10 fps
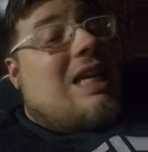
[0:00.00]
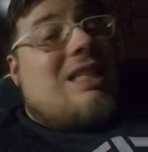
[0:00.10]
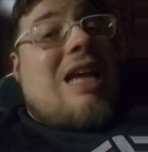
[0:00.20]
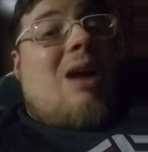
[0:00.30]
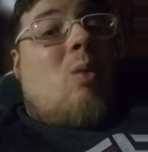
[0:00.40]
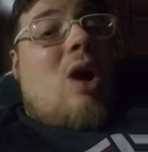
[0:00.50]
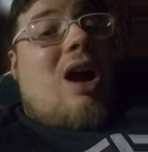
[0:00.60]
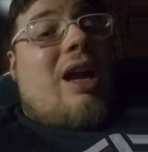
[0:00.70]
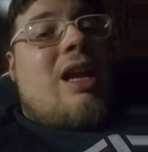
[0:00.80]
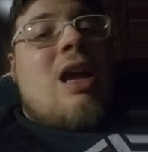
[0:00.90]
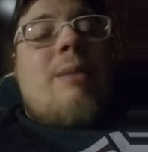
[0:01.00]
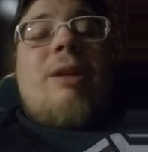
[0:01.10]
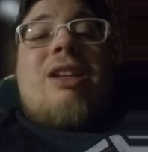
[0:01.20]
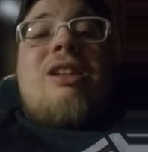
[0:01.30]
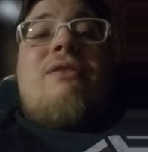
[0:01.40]
Is that why?
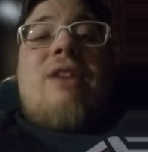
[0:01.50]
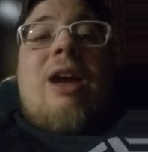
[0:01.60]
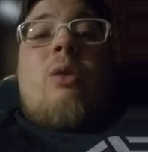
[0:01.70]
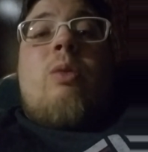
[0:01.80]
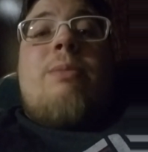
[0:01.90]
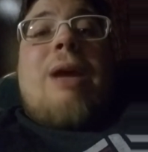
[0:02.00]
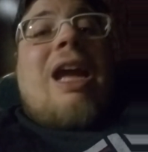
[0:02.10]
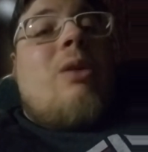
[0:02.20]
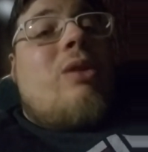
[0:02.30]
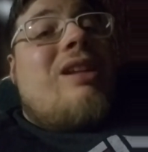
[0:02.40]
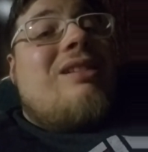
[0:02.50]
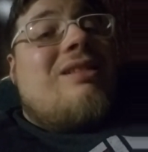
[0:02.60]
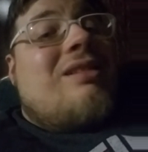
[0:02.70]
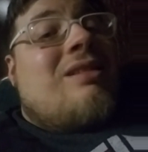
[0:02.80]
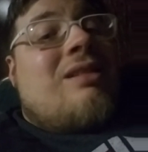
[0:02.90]
Because he failed with Penguin?
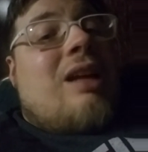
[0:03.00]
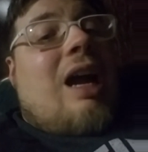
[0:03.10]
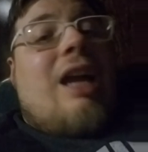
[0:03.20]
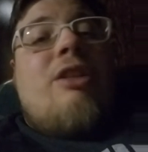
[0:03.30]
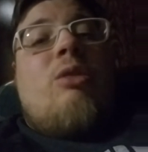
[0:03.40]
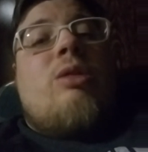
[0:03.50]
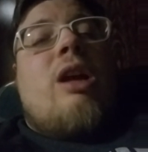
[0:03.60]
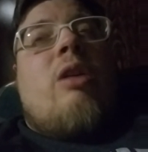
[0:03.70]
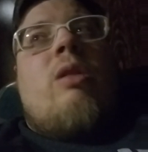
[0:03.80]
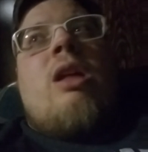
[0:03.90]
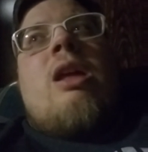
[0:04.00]
I don't know.